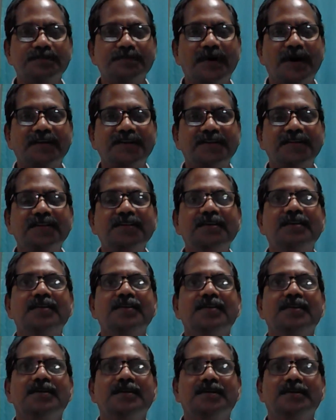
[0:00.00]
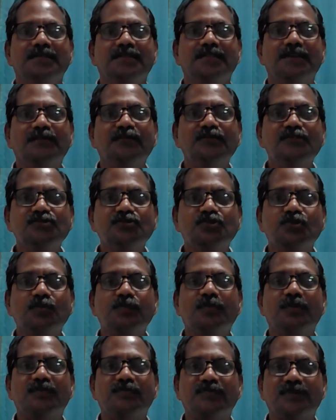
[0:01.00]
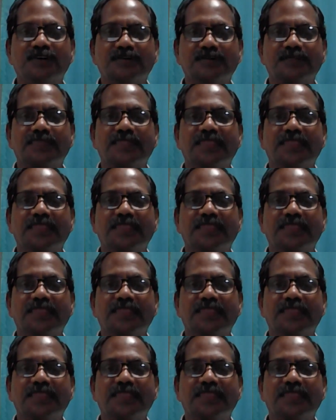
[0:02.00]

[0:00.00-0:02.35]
party the full scope of work.